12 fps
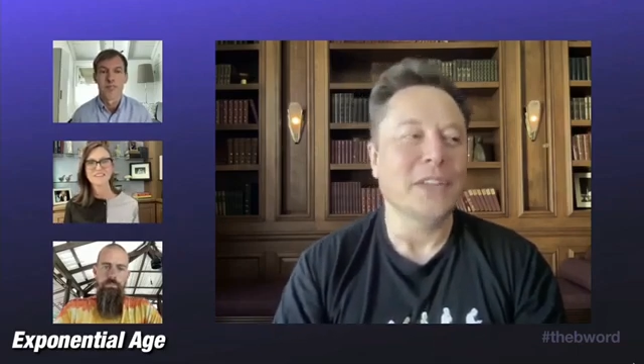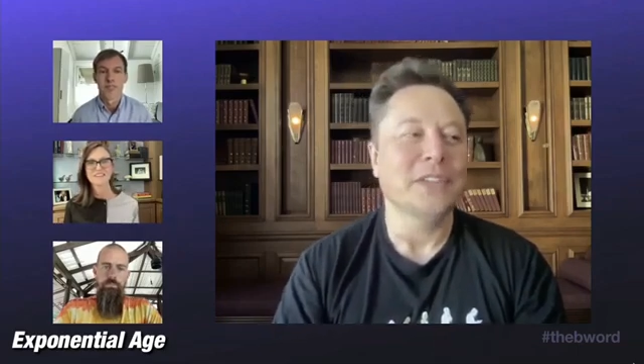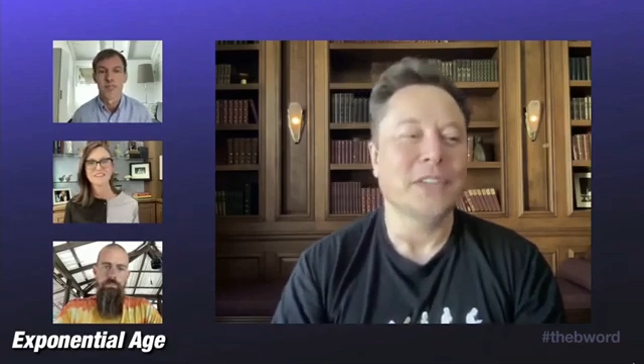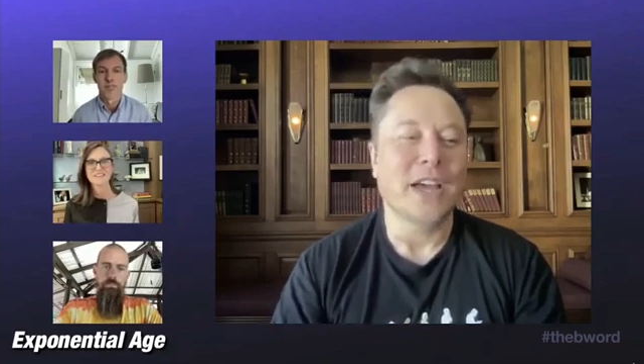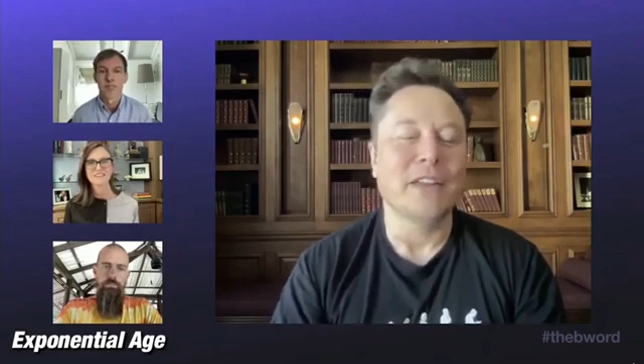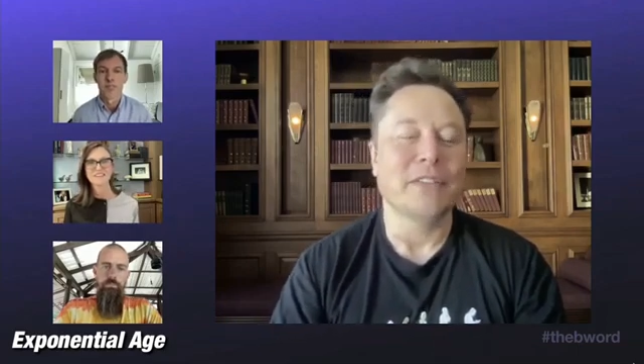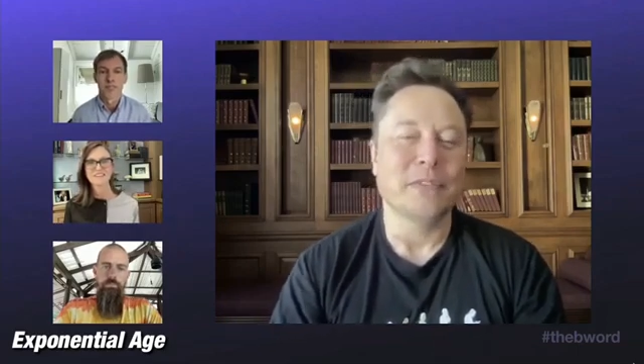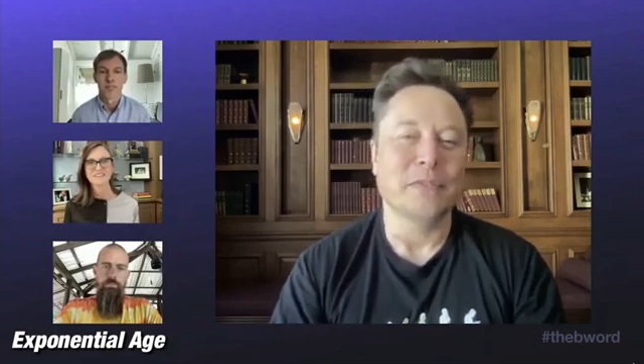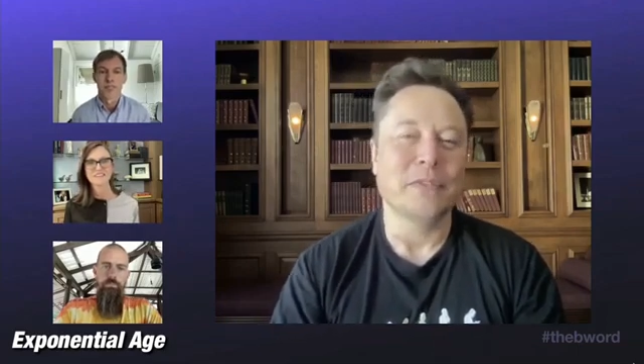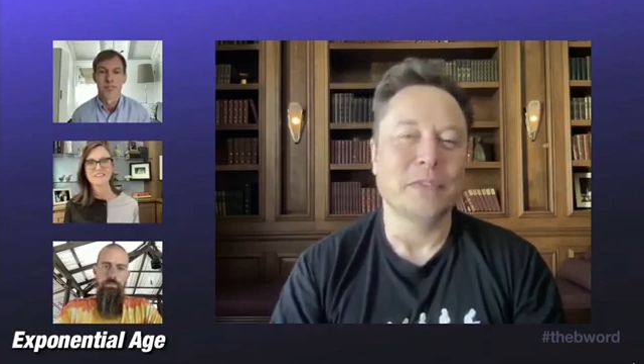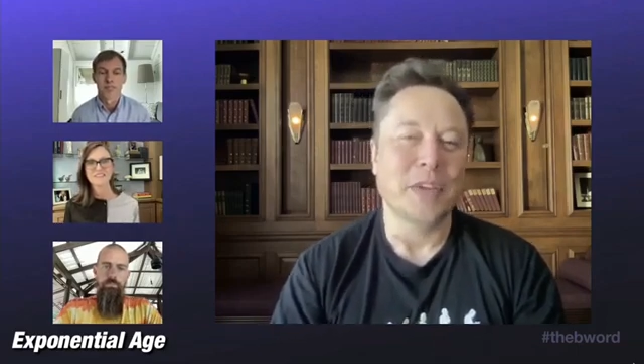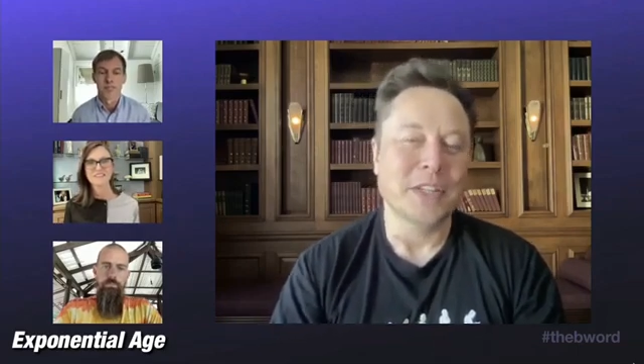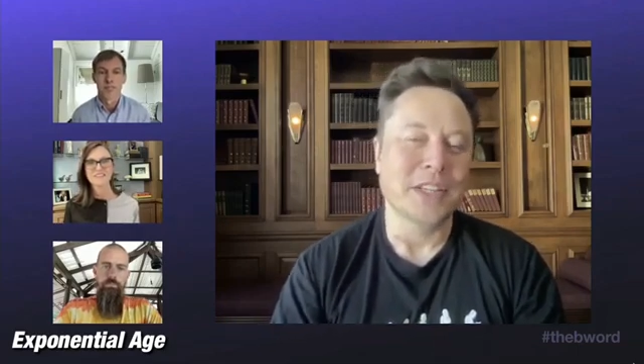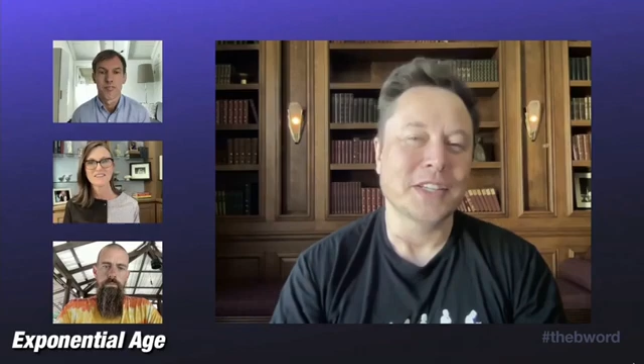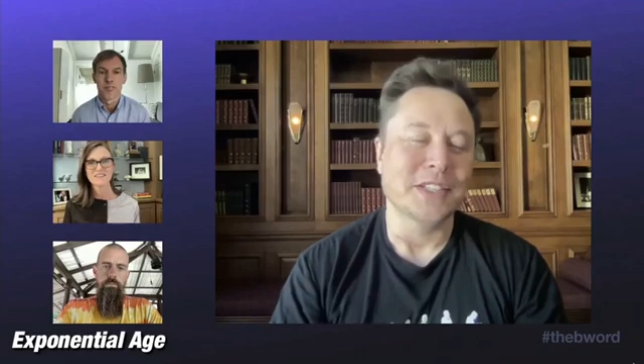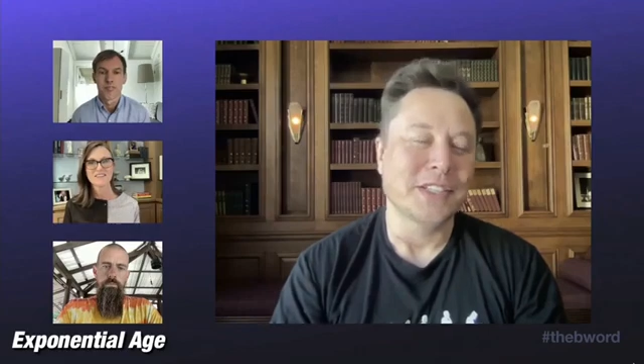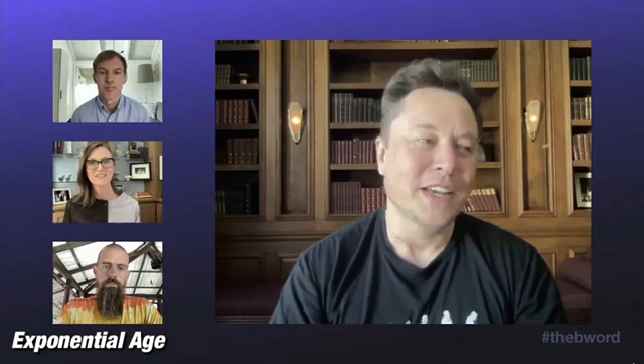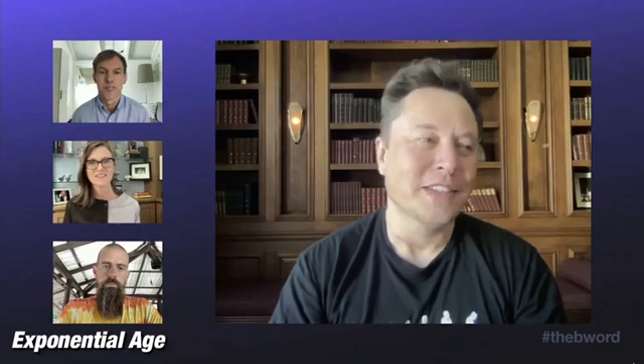outside of
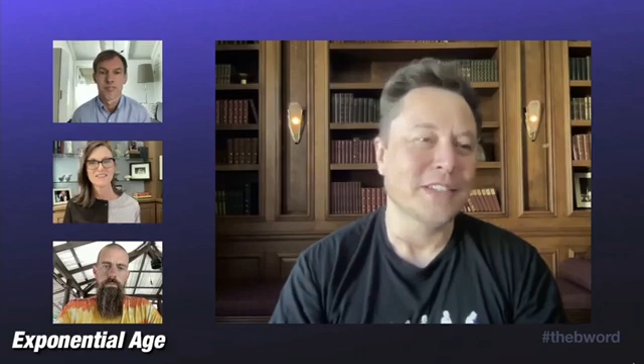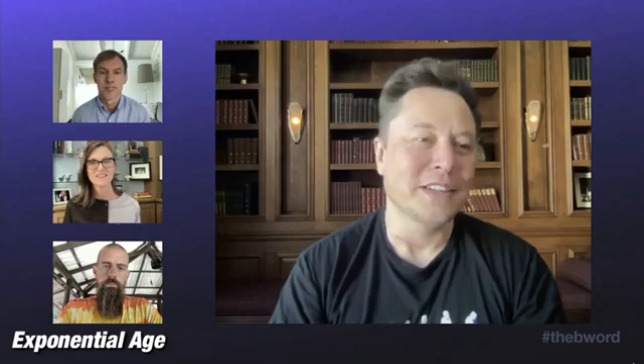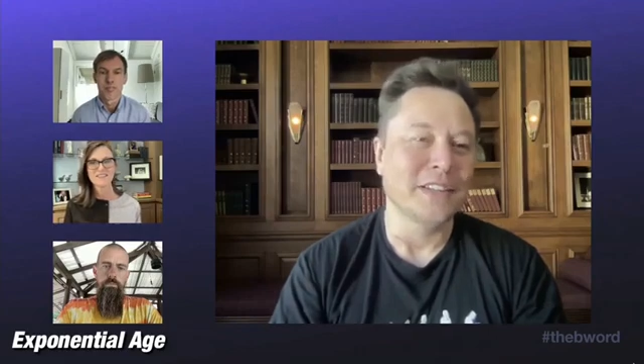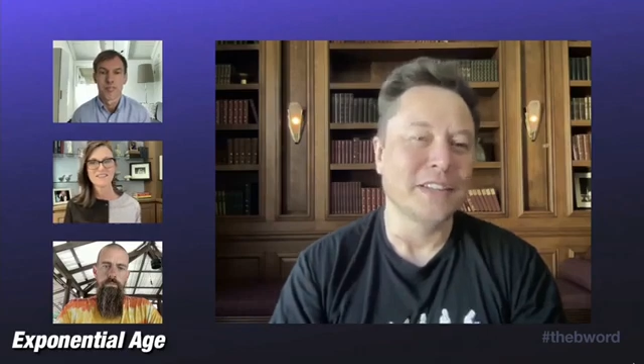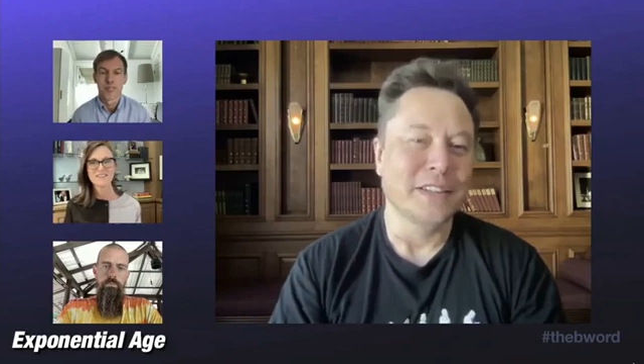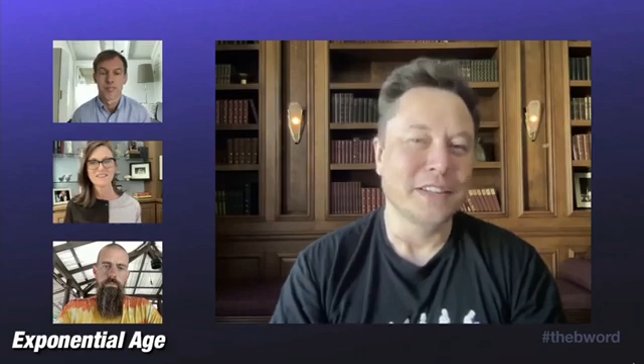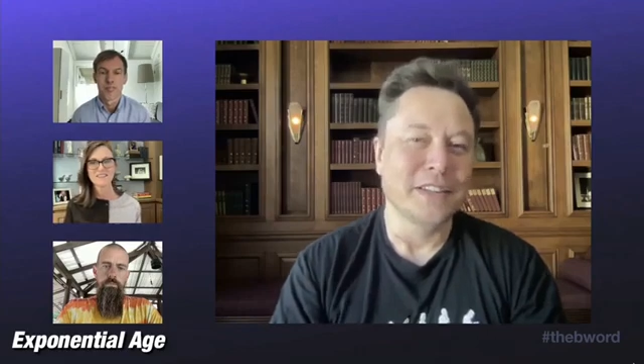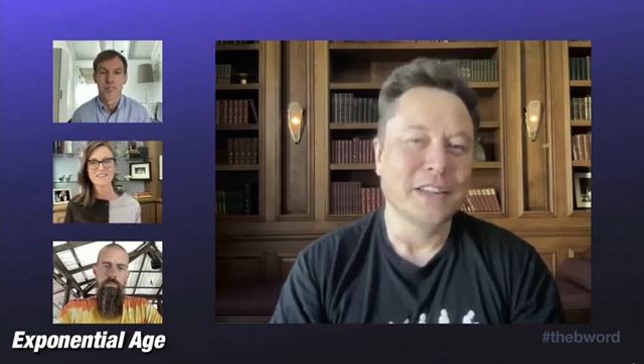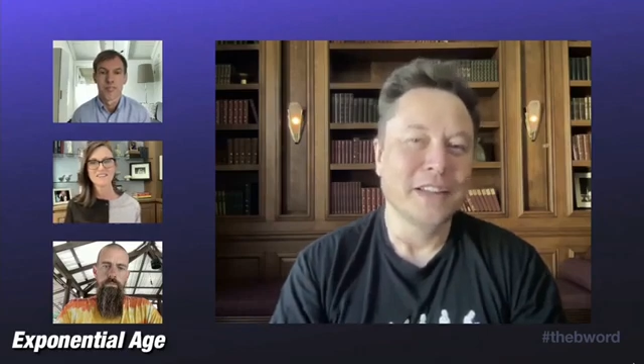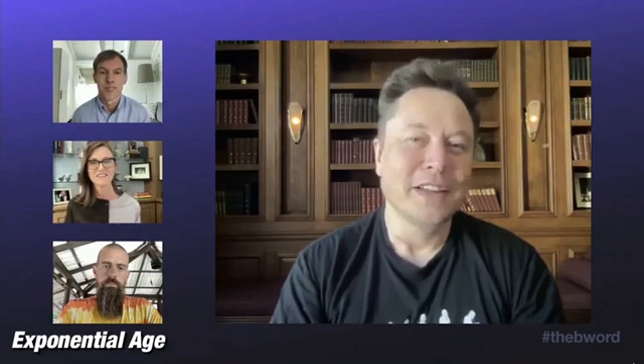SpaceX and Tesla,